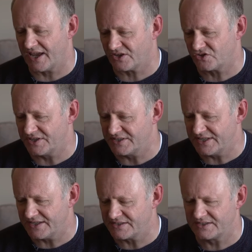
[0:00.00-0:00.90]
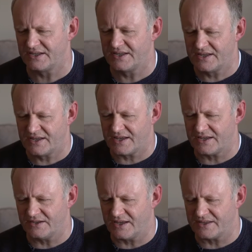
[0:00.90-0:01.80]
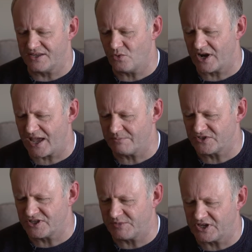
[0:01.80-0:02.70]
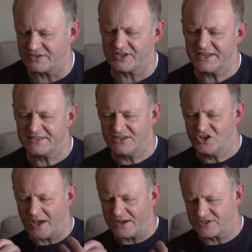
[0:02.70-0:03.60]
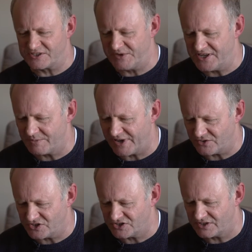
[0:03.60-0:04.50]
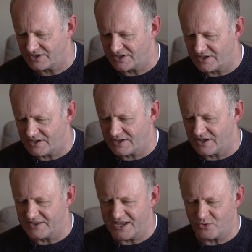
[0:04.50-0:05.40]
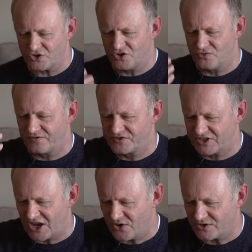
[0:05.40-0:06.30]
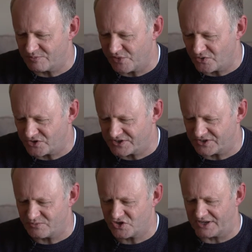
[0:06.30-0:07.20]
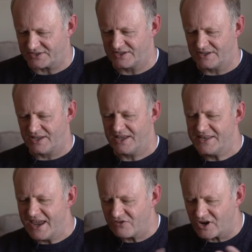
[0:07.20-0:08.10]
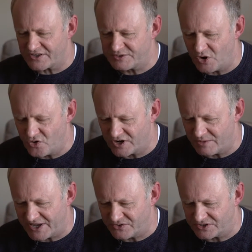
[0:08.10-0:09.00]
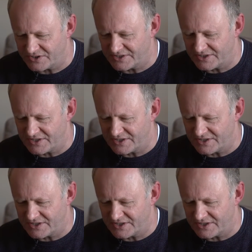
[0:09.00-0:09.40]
it actually did. And I think what happens is, because I didn't know how to speak about it, and they were too scared to broach the subject, it never got spoken about.